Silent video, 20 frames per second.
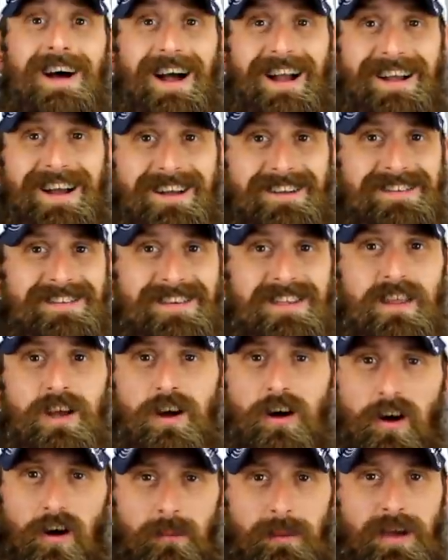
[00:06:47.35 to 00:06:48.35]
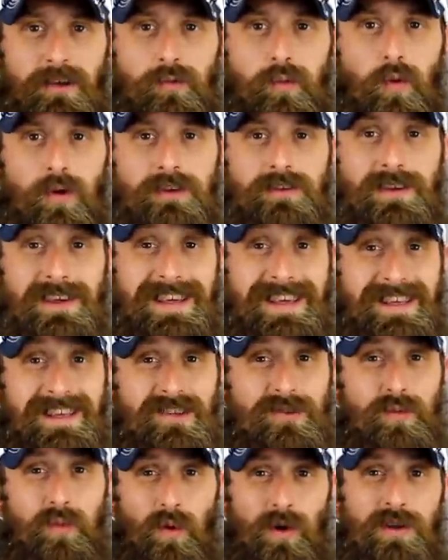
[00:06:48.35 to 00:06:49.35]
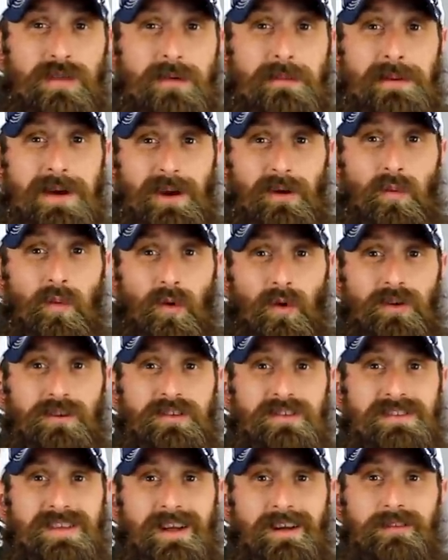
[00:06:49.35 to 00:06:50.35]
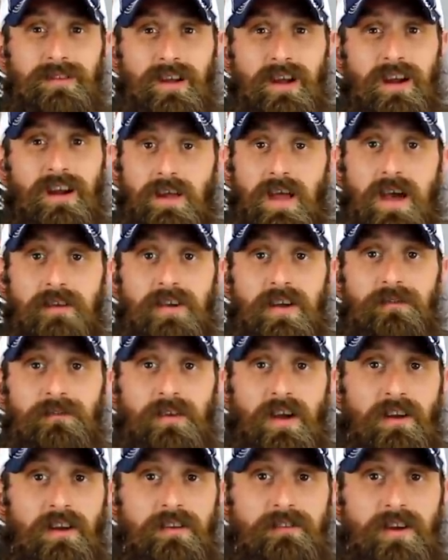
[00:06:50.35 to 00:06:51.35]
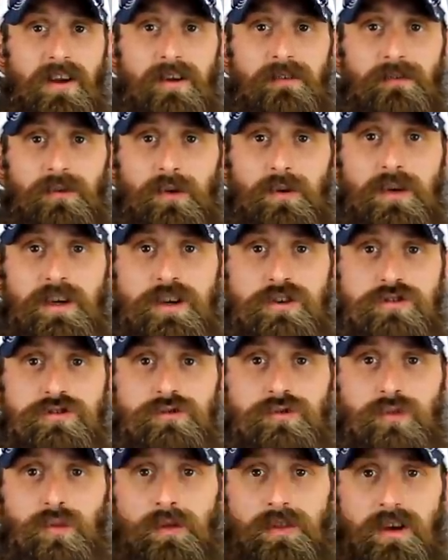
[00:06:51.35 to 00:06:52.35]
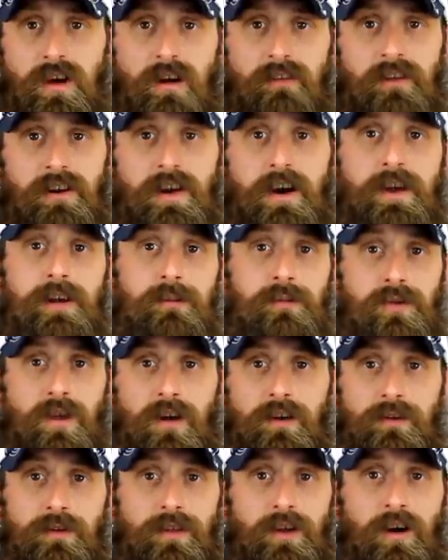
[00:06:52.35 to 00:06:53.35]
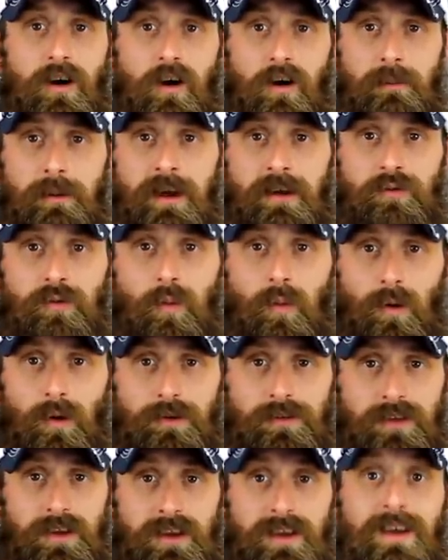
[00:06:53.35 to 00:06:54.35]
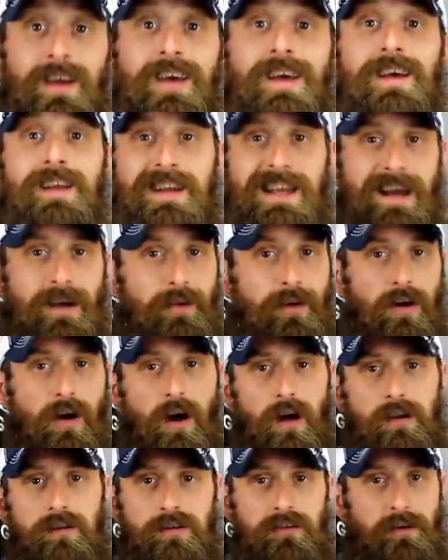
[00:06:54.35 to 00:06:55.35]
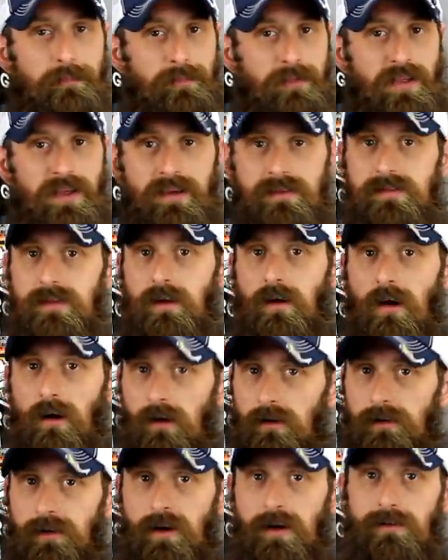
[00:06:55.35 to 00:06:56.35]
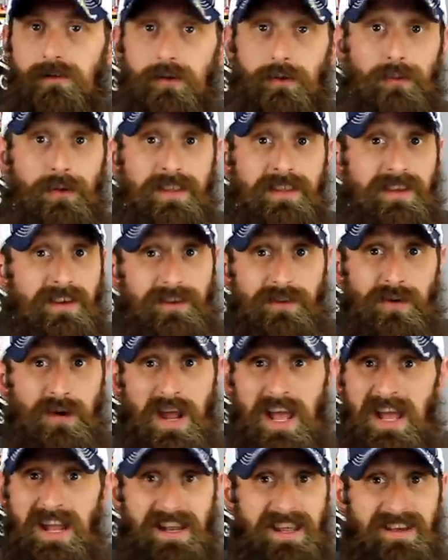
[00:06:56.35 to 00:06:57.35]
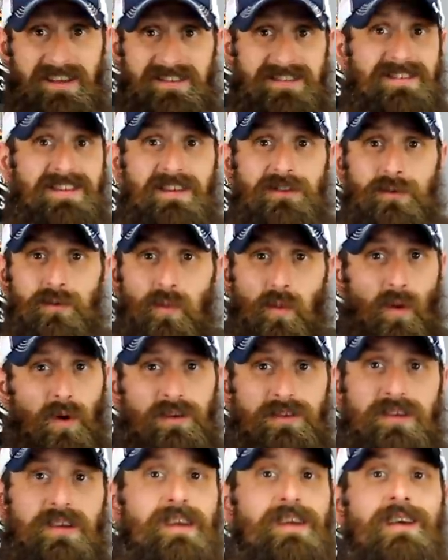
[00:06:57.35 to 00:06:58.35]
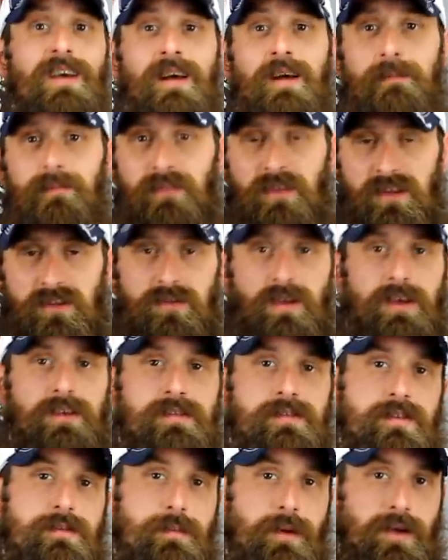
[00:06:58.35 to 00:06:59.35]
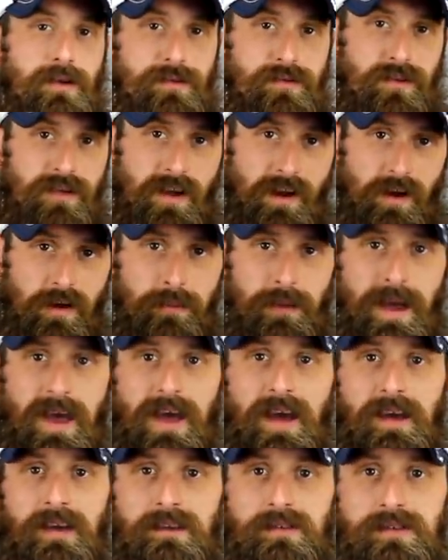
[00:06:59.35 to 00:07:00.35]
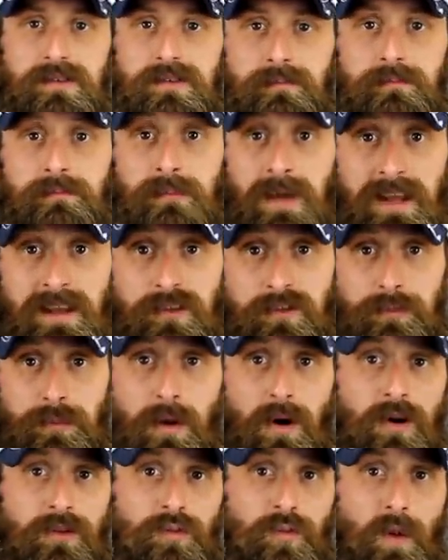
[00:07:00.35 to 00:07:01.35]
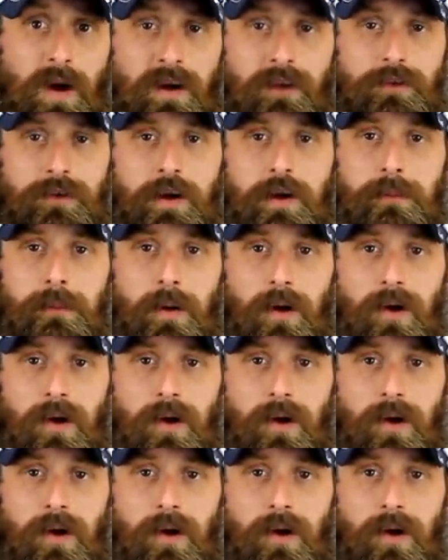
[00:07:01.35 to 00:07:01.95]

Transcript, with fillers: I gotta say the CarMax warranty is one of the better warranties out there. I've had very, very few issues with covered items under the CarMax warranty. Now, there are some things that aren't covered really under any extended warranty, things like seatbelts and airbags, maintenance parts, wear and tear